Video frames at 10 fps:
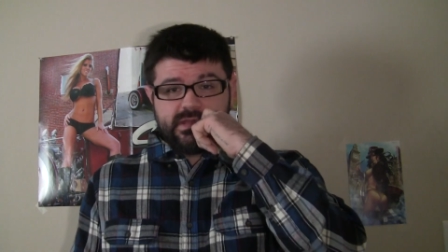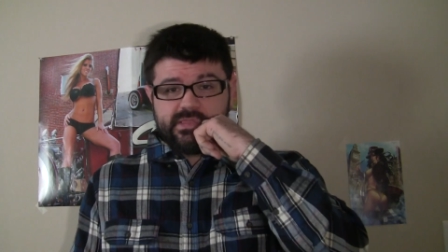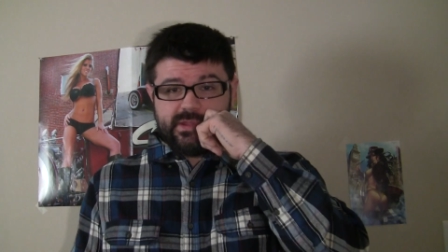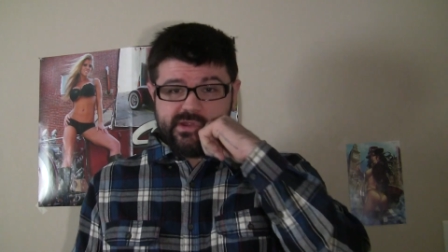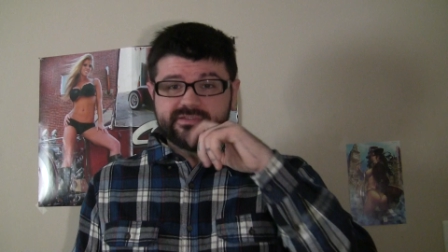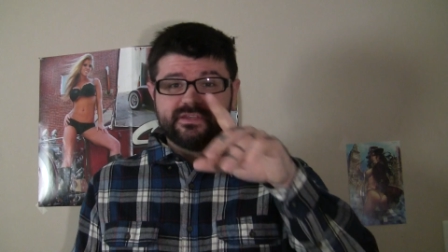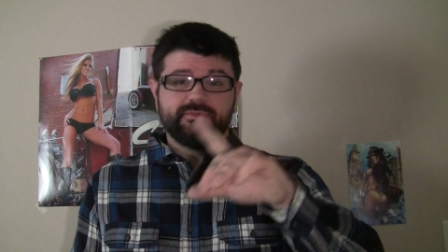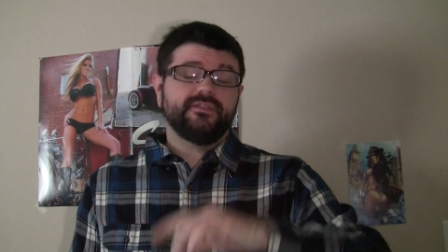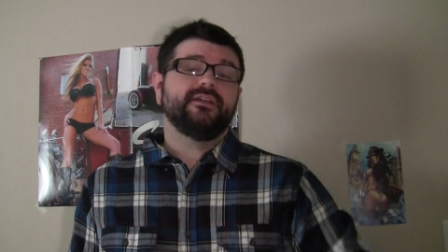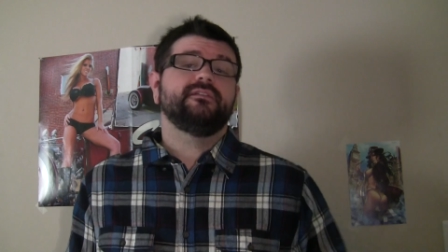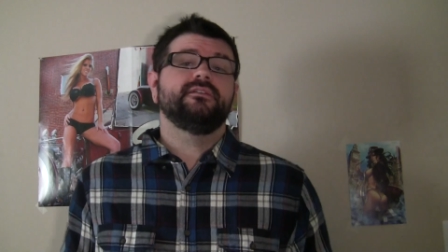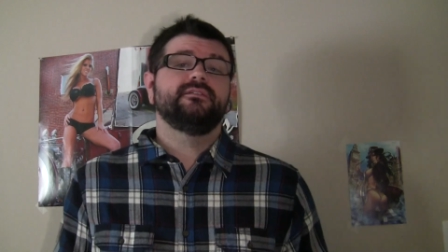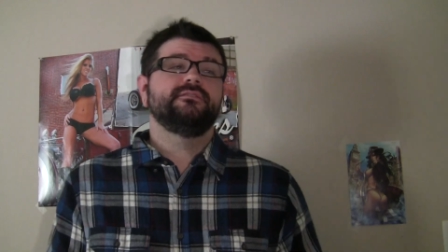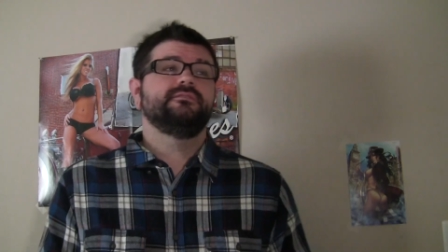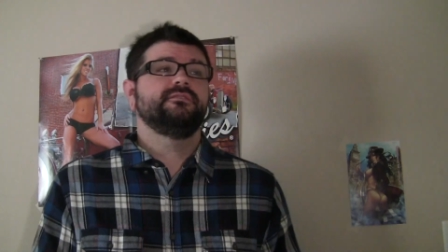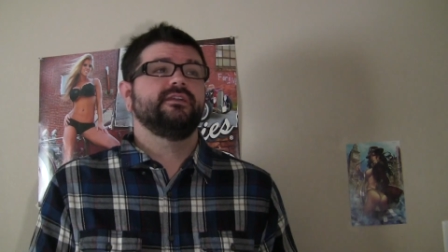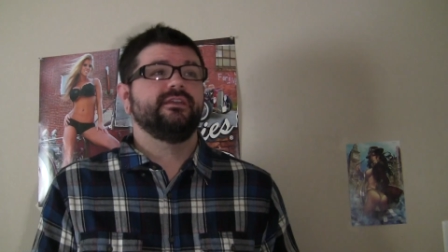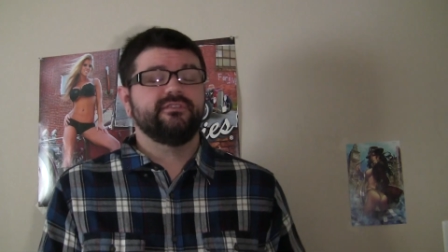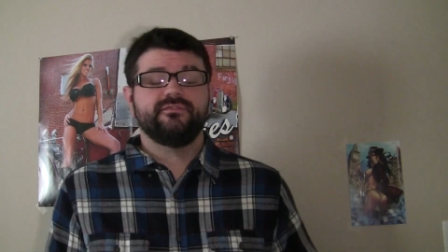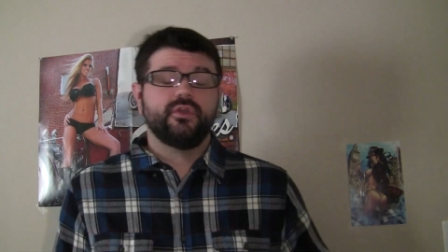there is something that,
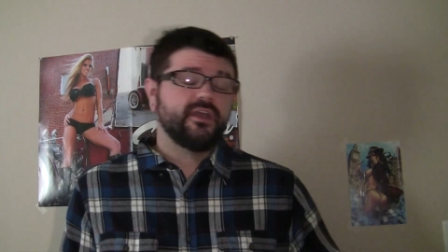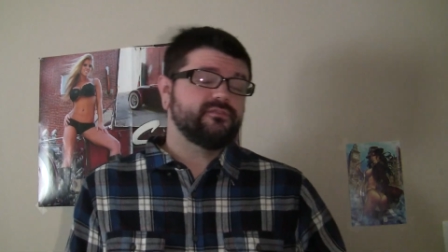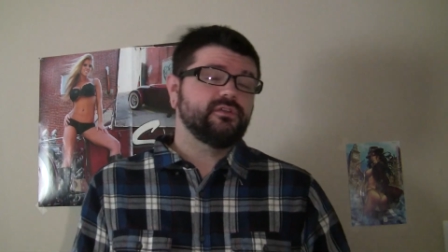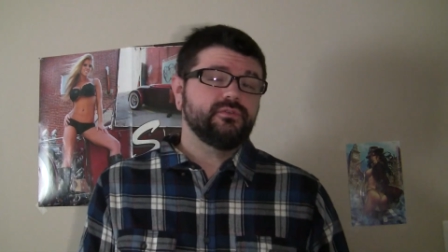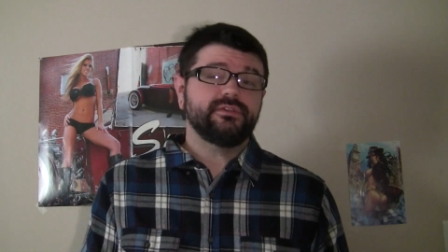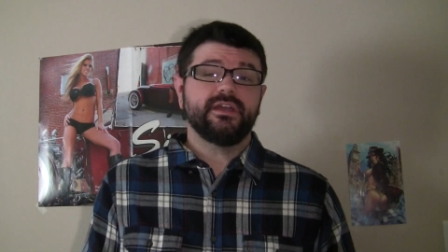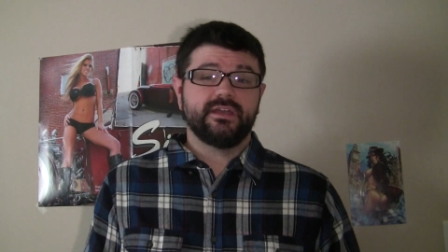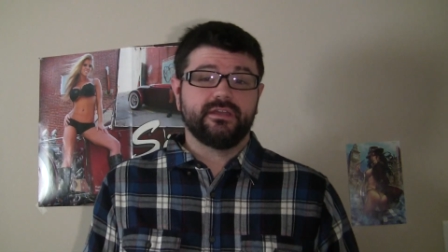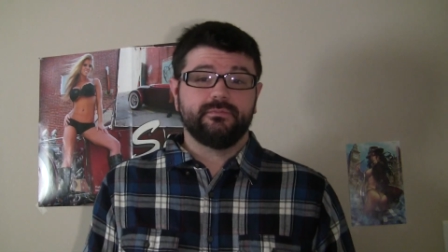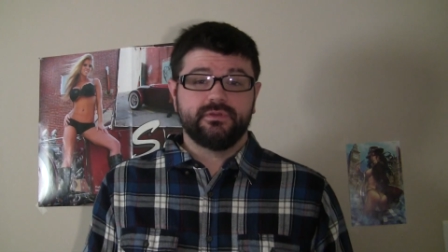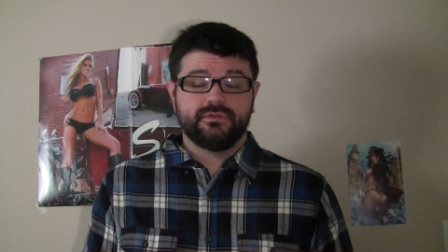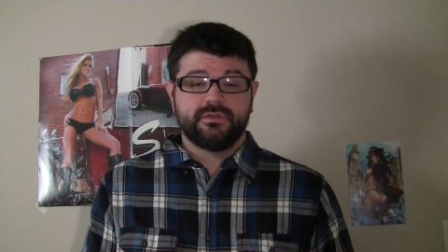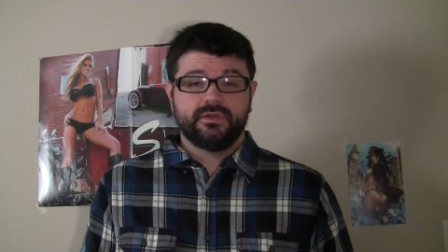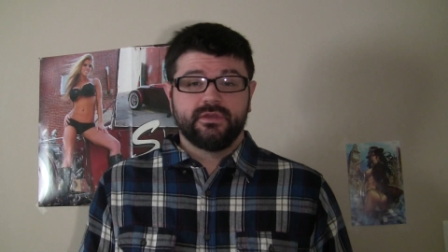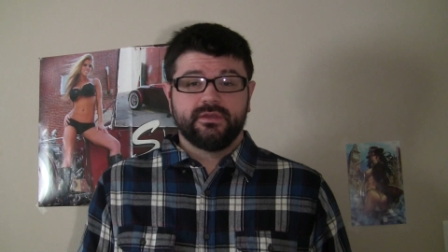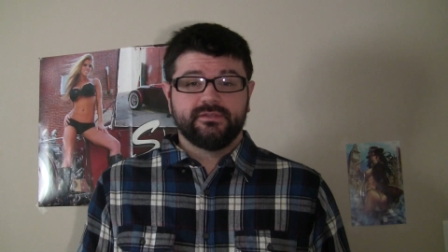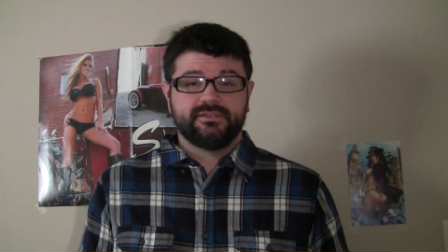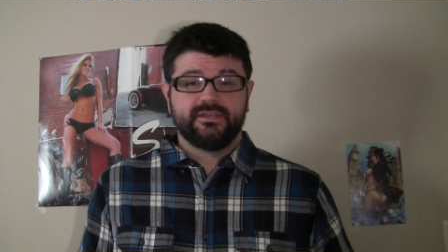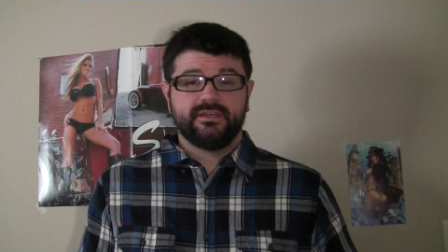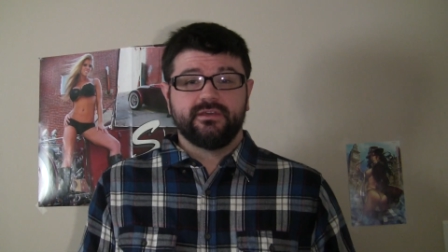even if you have no time
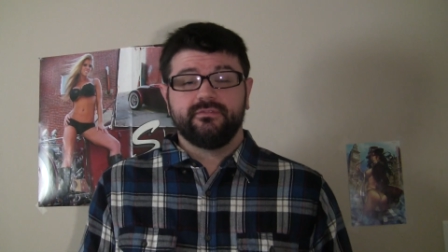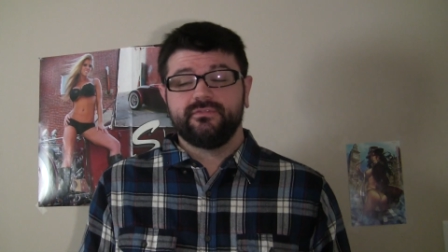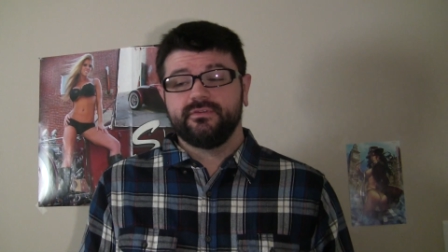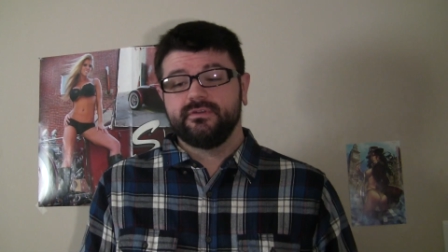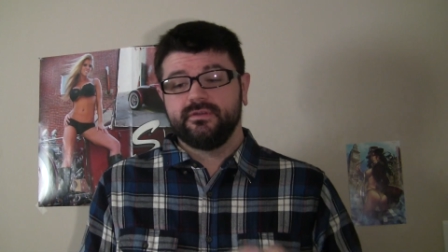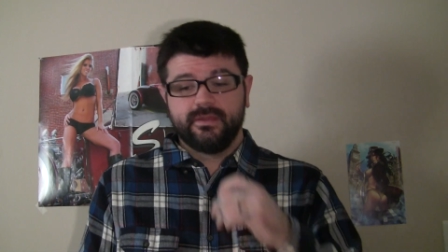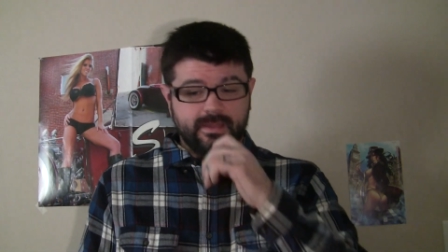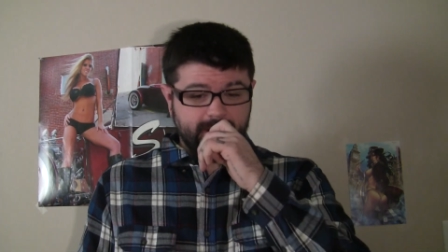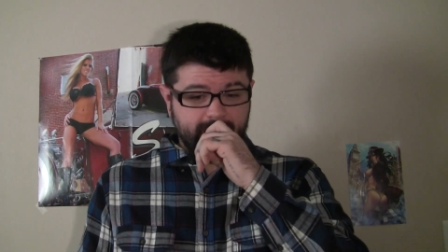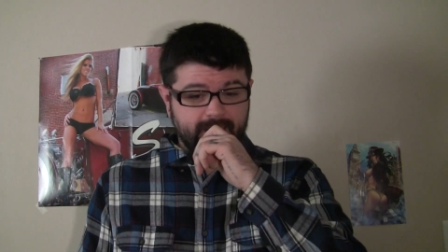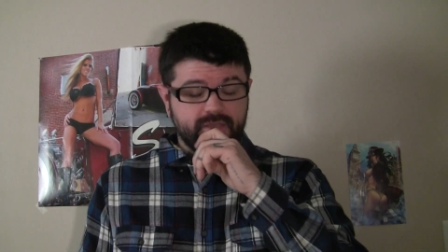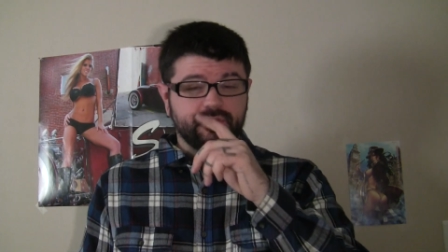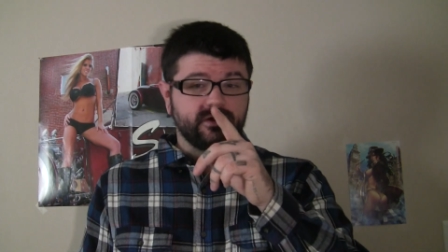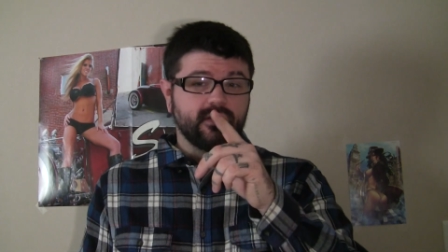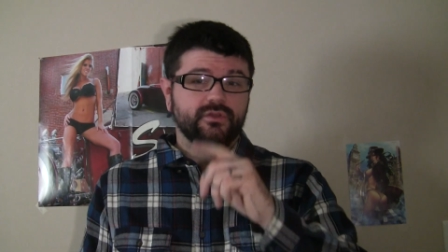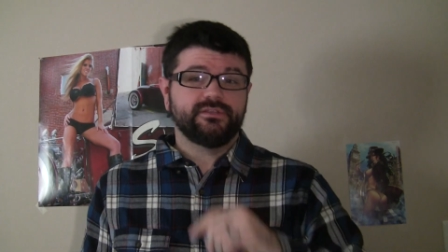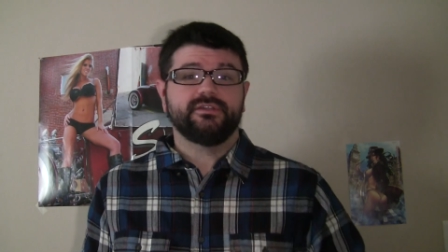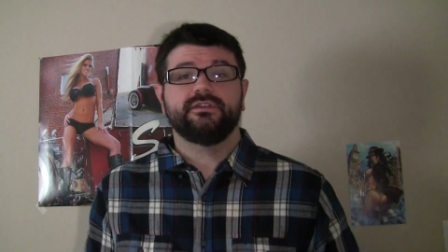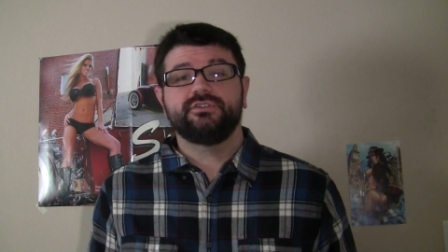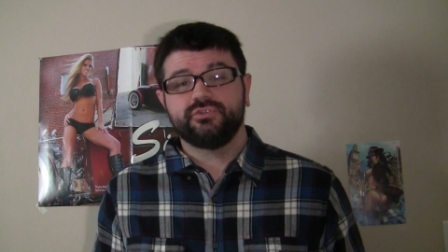to give, you can go onto
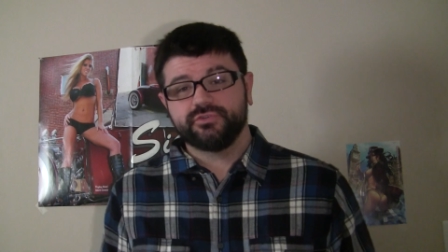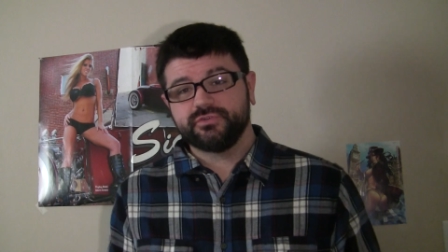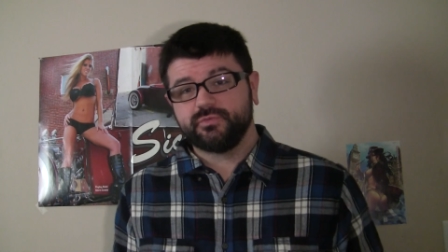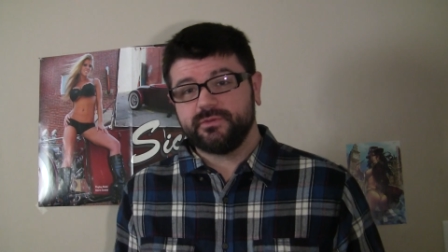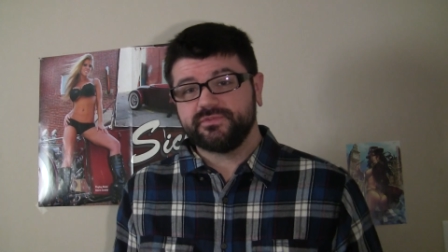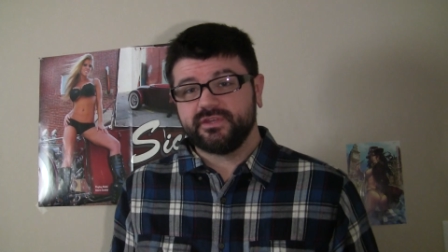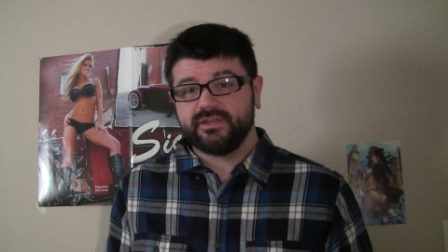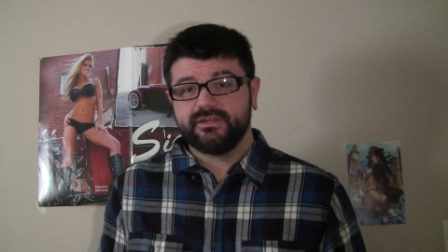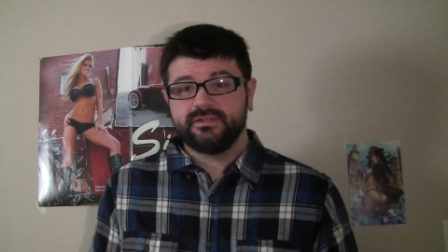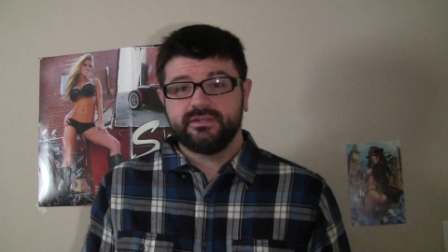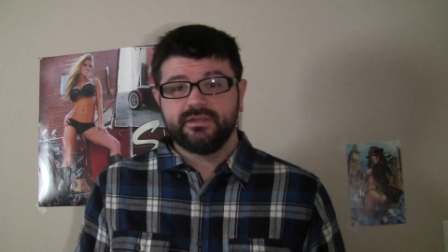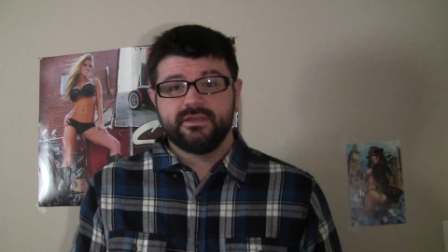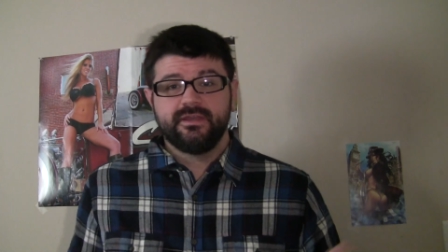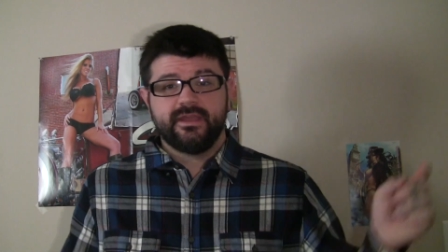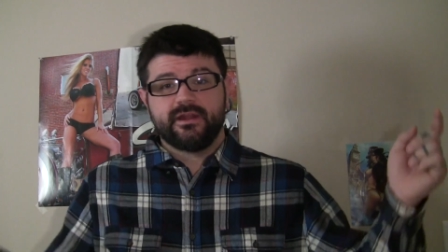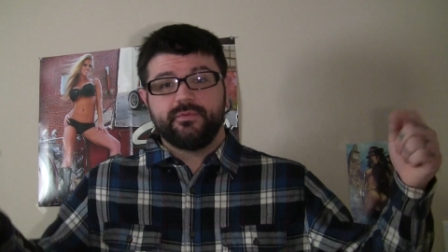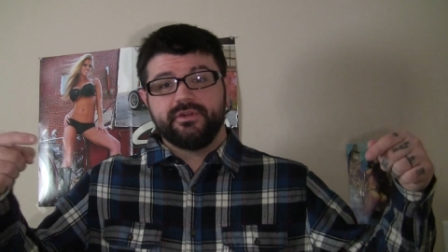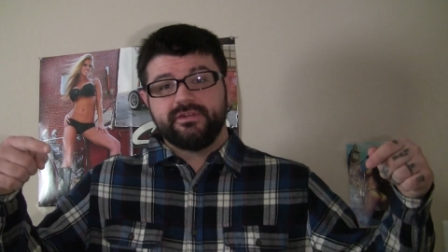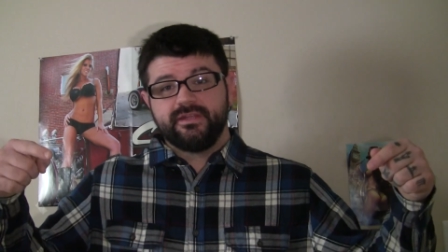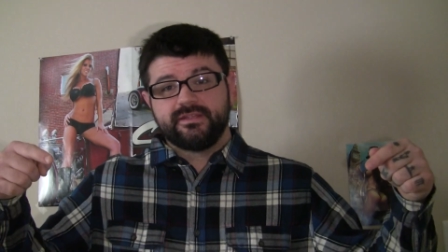the children's website and I'll put
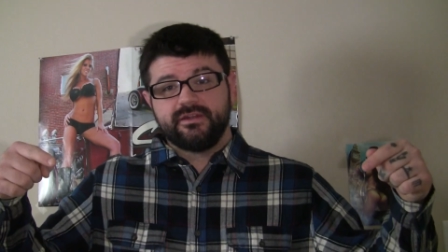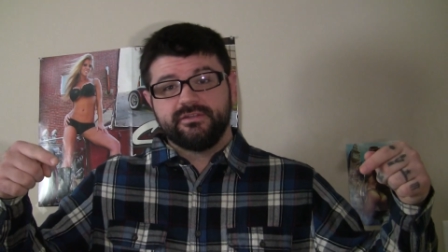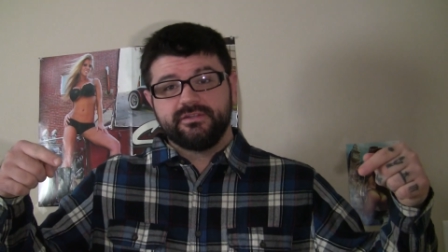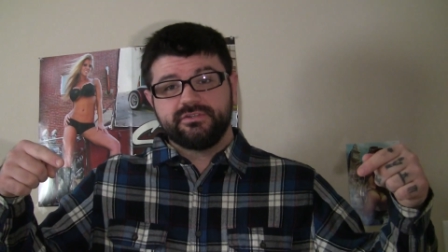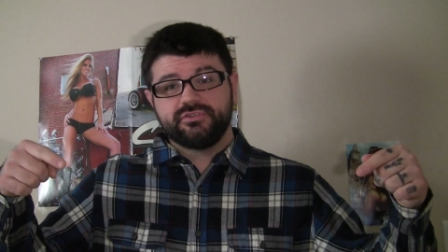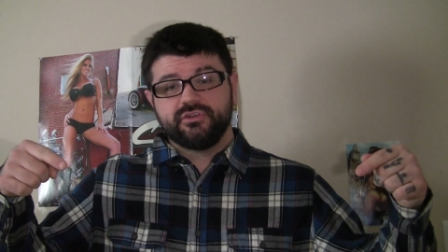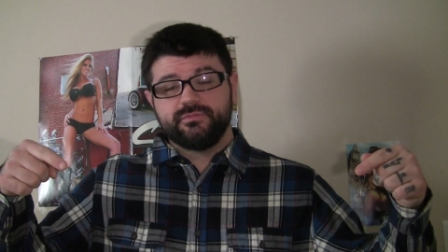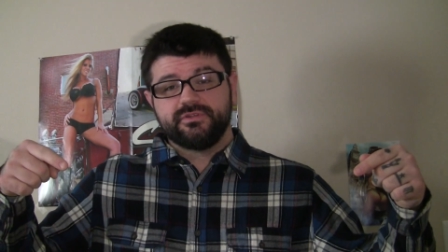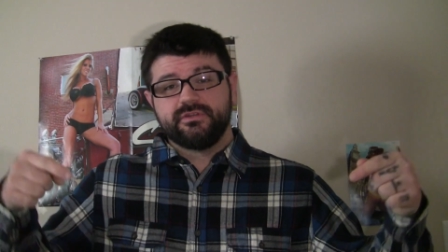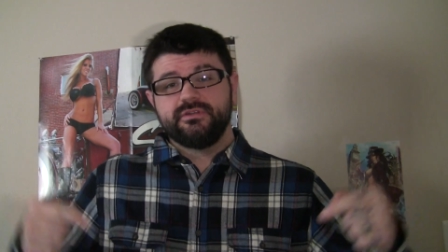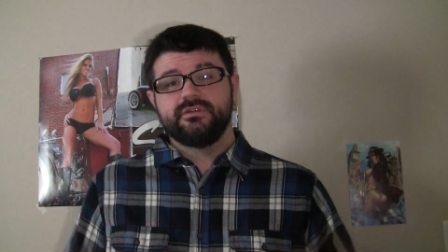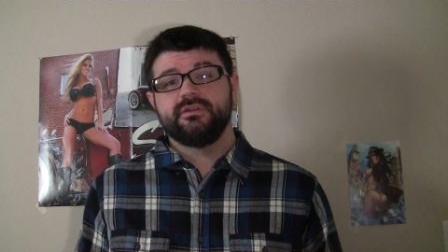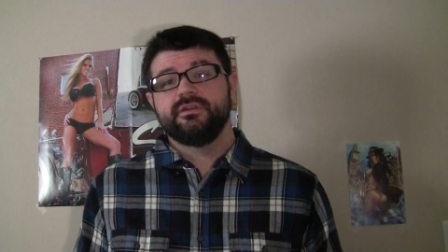it down in the description.